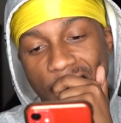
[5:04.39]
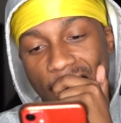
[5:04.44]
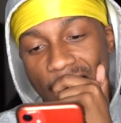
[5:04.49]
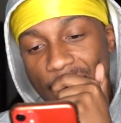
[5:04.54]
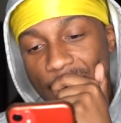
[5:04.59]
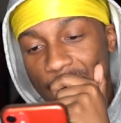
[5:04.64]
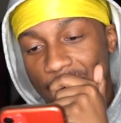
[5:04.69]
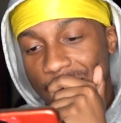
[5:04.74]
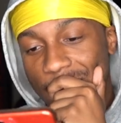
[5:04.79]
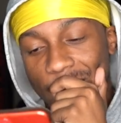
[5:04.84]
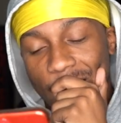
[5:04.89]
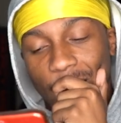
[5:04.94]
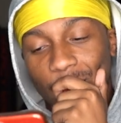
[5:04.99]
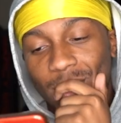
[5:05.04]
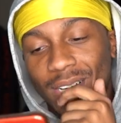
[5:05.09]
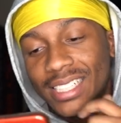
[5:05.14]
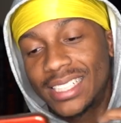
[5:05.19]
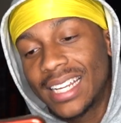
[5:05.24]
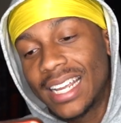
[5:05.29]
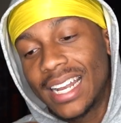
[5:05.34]
I don't know. I
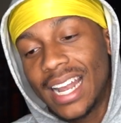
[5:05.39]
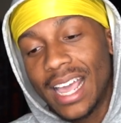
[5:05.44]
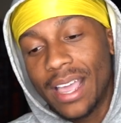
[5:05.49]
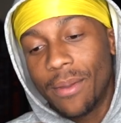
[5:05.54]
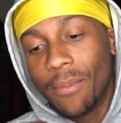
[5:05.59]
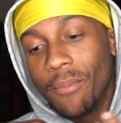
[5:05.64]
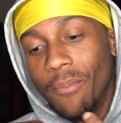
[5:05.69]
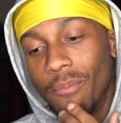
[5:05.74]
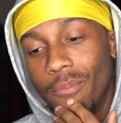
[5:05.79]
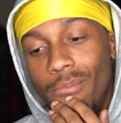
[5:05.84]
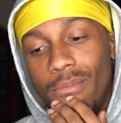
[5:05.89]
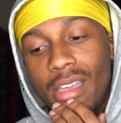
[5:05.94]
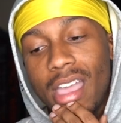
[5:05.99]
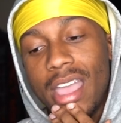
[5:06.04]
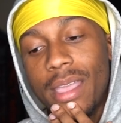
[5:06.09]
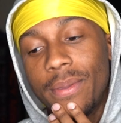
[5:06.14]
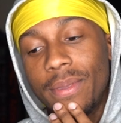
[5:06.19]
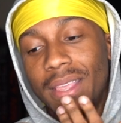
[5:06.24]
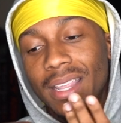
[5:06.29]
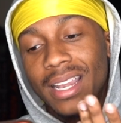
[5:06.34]
want to say, like,
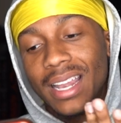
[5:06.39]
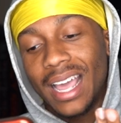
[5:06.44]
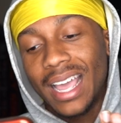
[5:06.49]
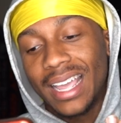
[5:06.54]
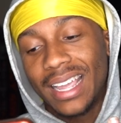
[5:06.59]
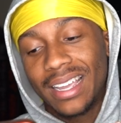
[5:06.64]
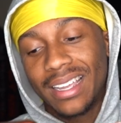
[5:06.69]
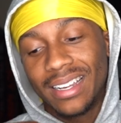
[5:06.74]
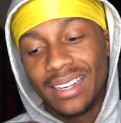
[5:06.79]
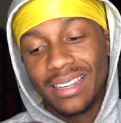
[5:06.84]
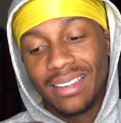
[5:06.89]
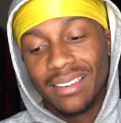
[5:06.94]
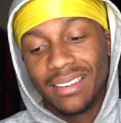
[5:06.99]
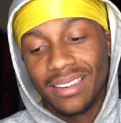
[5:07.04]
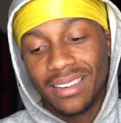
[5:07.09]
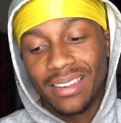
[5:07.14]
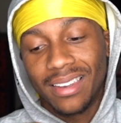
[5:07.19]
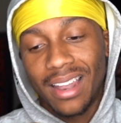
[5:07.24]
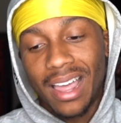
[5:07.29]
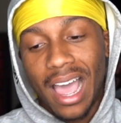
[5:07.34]
maybe, like,
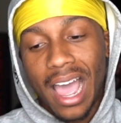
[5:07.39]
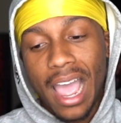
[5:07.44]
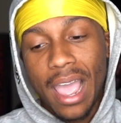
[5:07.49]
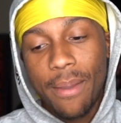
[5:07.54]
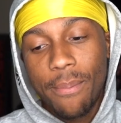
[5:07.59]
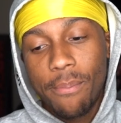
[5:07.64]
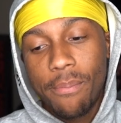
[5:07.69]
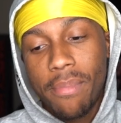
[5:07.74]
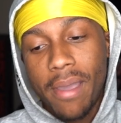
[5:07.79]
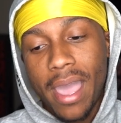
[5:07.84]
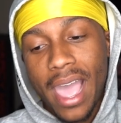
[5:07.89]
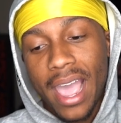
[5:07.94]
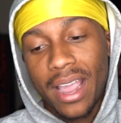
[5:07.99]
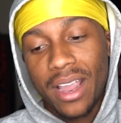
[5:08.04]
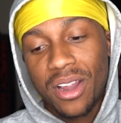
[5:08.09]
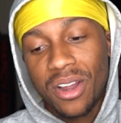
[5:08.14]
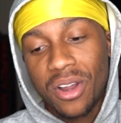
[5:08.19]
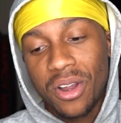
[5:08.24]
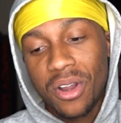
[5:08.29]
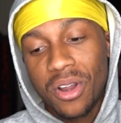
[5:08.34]

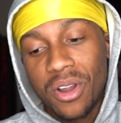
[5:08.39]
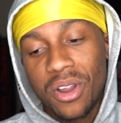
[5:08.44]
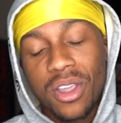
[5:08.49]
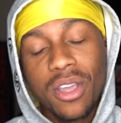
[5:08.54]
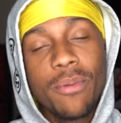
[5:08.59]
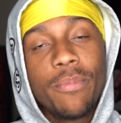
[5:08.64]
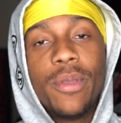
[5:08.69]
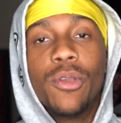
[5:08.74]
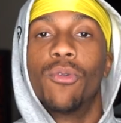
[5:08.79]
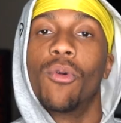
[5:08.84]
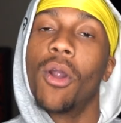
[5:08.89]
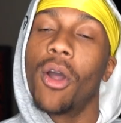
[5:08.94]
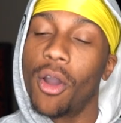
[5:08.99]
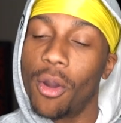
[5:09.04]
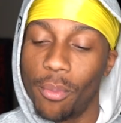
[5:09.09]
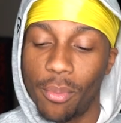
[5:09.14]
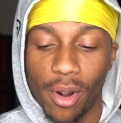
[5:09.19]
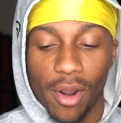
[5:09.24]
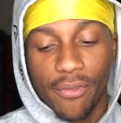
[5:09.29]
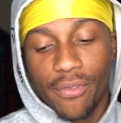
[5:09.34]
linebacker. Could be
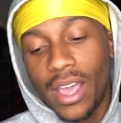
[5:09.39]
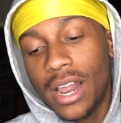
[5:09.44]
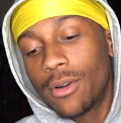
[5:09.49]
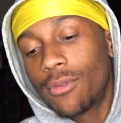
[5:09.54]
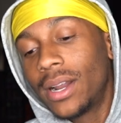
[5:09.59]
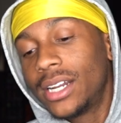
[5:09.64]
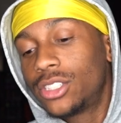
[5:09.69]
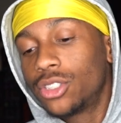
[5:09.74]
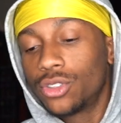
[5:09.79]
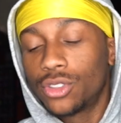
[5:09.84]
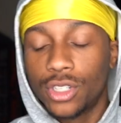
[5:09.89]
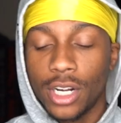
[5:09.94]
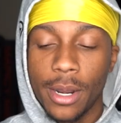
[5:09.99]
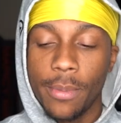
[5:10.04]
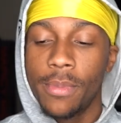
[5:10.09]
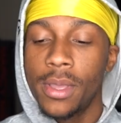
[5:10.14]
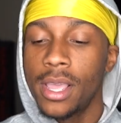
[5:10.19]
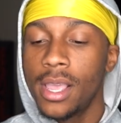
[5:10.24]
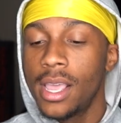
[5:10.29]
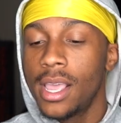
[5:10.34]
wrong, bro. If I had a Rachel
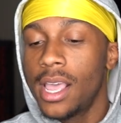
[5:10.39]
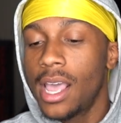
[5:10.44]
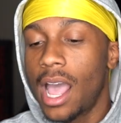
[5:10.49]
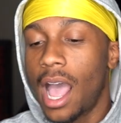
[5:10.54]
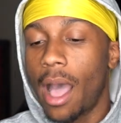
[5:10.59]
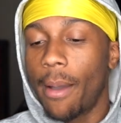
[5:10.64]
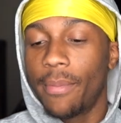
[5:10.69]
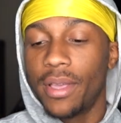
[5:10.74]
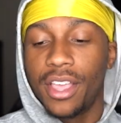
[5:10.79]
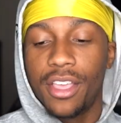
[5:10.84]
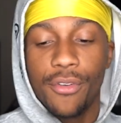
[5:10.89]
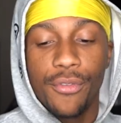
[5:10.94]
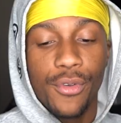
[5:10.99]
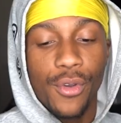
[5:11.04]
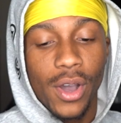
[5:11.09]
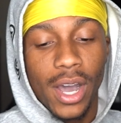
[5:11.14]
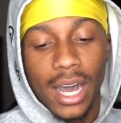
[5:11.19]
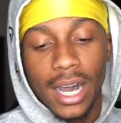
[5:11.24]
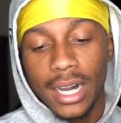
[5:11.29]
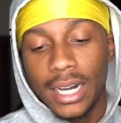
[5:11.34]
Drip, I'm going to give
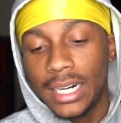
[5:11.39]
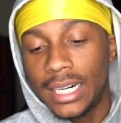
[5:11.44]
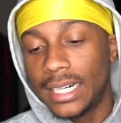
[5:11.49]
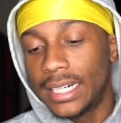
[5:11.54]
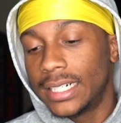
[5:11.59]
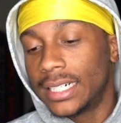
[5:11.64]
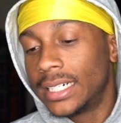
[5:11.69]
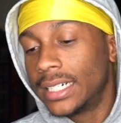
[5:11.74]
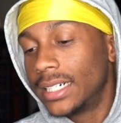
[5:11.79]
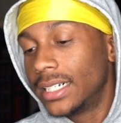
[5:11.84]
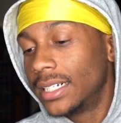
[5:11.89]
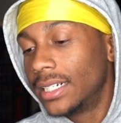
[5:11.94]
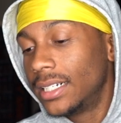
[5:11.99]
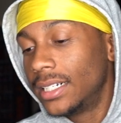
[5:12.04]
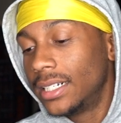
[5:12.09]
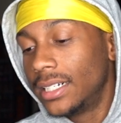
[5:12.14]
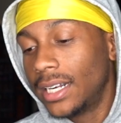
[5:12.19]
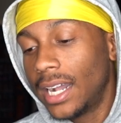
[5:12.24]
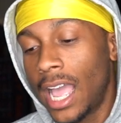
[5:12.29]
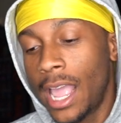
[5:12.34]
you a
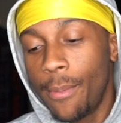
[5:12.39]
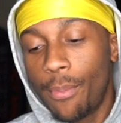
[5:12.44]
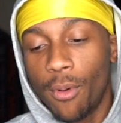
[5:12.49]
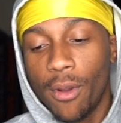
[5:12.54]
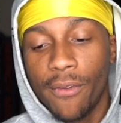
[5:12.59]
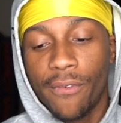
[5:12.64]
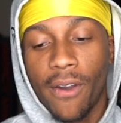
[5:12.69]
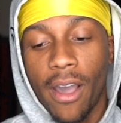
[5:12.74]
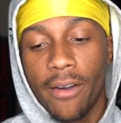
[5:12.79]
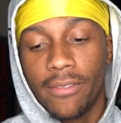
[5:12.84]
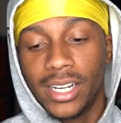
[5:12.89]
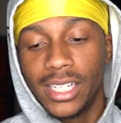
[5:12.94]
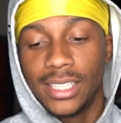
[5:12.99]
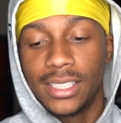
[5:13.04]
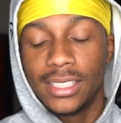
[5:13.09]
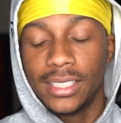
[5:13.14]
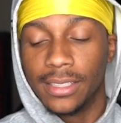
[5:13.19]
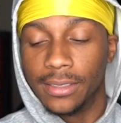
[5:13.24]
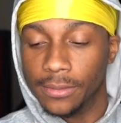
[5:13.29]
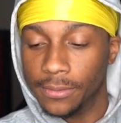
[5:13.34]
8.5 out of
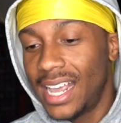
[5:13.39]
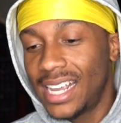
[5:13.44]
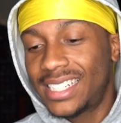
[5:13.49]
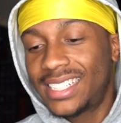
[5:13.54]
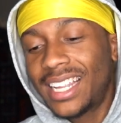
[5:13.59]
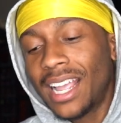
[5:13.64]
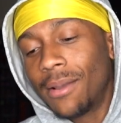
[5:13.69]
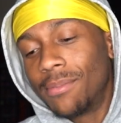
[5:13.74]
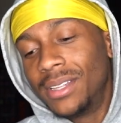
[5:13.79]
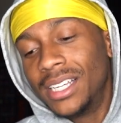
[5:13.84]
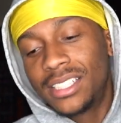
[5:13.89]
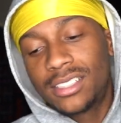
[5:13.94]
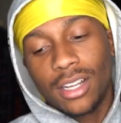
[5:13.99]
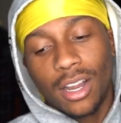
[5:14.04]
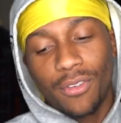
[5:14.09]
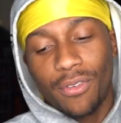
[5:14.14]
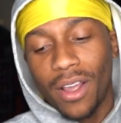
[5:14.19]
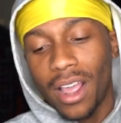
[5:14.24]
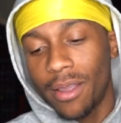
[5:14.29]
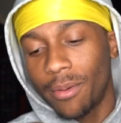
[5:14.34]
10. Next up, this
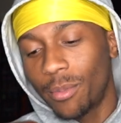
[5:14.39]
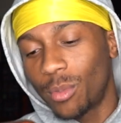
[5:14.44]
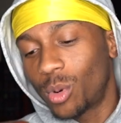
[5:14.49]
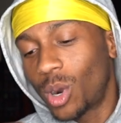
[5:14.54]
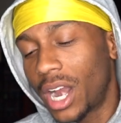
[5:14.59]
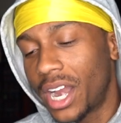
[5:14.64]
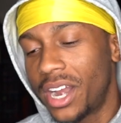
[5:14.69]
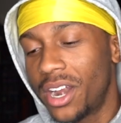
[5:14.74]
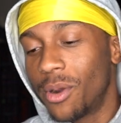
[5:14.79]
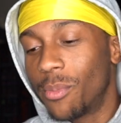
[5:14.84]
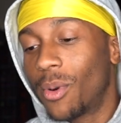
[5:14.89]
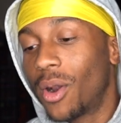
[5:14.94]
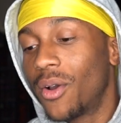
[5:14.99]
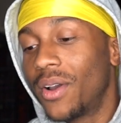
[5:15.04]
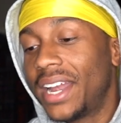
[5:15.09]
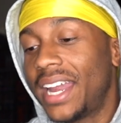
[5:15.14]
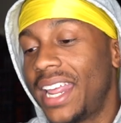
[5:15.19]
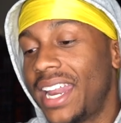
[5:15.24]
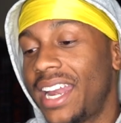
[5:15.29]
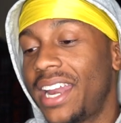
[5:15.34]
certified gamer right here, bro.
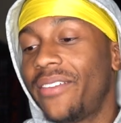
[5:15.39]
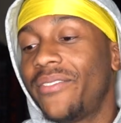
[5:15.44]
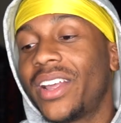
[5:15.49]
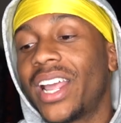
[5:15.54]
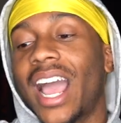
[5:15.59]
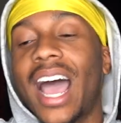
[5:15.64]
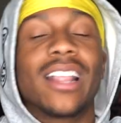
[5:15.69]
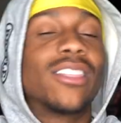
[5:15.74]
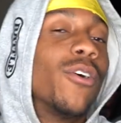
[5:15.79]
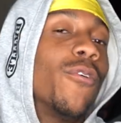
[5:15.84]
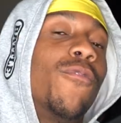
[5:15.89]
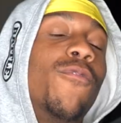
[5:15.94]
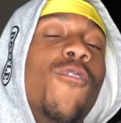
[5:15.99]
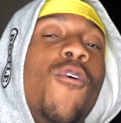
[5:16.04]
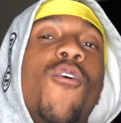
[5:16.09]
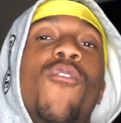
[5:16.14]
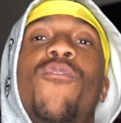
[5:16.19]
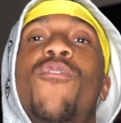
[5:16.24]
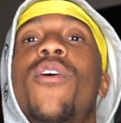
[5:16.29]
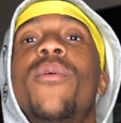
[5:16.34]
He ain't even got the
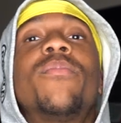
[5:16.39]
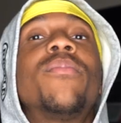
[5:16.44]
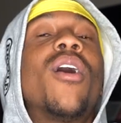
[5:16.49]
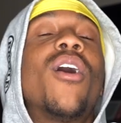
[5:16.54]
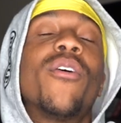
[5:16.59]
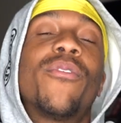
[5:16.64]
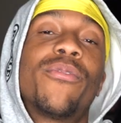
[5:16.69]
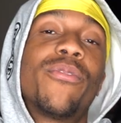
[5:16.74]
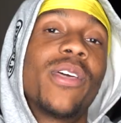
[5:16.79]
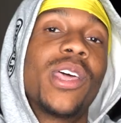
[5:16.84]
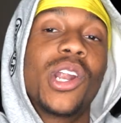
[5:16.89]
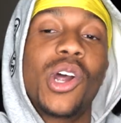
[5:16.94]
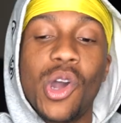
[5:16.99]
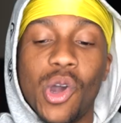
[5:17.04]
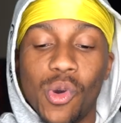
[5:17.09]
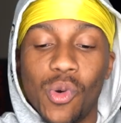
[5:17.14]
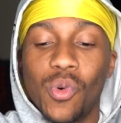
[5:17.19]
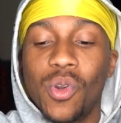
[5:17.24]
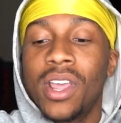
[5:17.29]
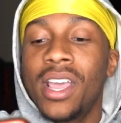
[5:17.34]
full football fit
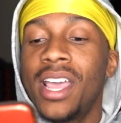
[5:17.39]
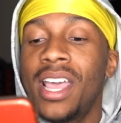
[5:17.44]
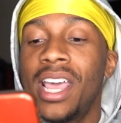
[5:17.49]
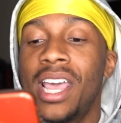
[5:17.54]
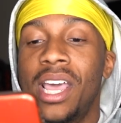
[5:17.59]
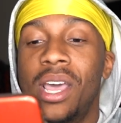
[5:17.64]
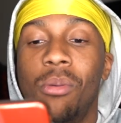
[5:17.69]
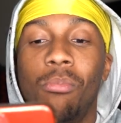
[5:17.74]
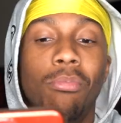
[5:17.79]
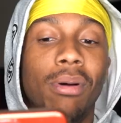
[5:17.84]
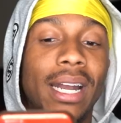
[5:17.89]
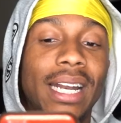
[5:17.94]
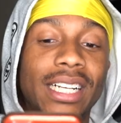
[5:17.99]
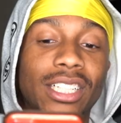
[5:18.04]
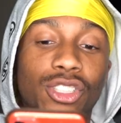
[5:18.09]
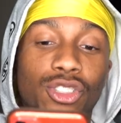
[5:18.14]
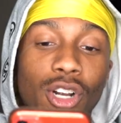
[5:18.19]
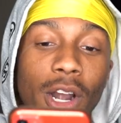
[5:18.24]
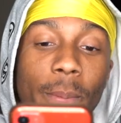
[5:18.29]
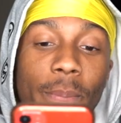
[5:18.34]
on, but
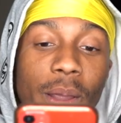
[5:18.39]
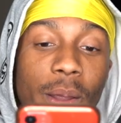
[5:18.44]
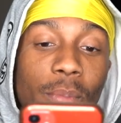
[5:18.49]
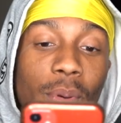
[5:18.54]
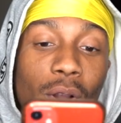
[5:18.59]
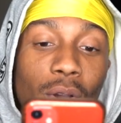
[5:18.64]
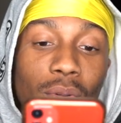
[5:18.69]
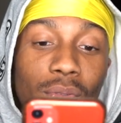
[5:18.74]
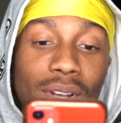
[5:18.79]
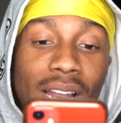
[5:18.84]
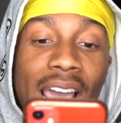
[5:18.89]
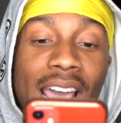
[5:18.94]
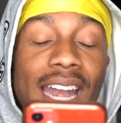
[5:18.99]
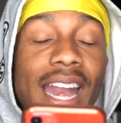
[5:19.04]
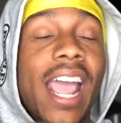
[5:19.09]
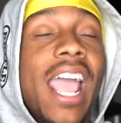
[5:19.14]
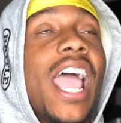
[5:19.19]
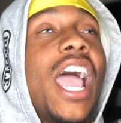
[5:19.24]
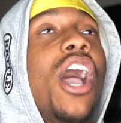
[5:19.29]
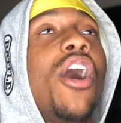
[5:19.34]
he's drippy, bro. That
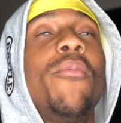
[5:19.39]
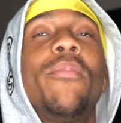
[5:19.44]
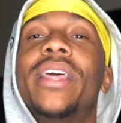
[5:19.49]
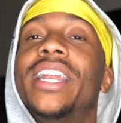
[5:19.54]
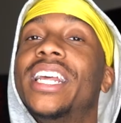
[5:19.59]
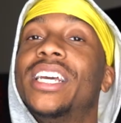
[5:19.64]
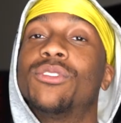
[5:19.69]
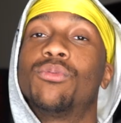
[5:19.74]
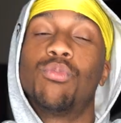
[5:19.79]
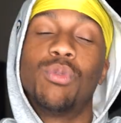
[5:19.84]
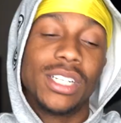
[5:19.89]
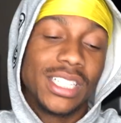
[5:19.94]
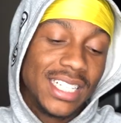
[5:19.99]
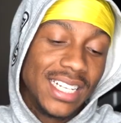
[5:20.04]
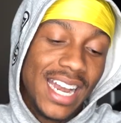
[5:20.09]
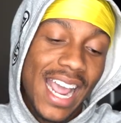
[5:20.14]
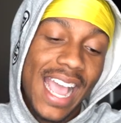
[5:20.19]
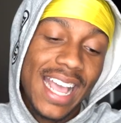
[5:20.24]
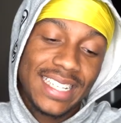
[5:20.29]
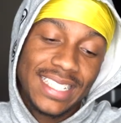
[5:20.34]
helmet was
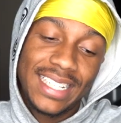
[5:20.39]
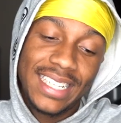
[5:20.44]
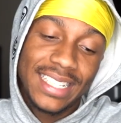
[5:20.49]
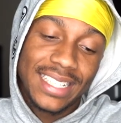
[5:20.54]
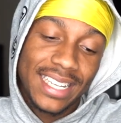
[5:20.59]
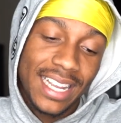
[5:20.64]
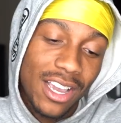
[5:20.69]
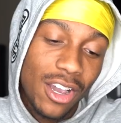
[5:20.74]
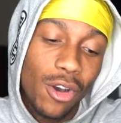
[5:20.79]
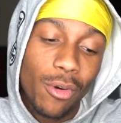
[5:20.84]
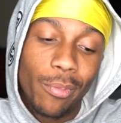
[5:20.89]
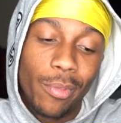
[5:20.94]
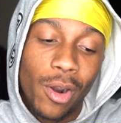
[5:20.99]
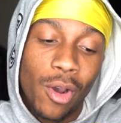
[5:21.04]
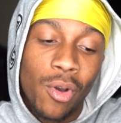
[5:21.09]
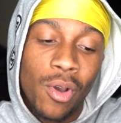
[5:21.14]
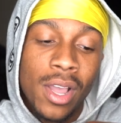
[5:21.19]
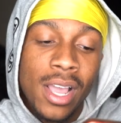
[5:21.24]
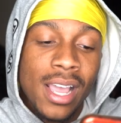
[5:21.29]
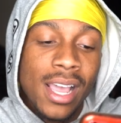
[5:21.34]
nasty as hell,
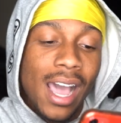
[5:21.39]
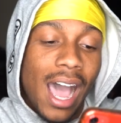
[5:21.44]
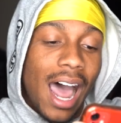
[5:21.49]
bro.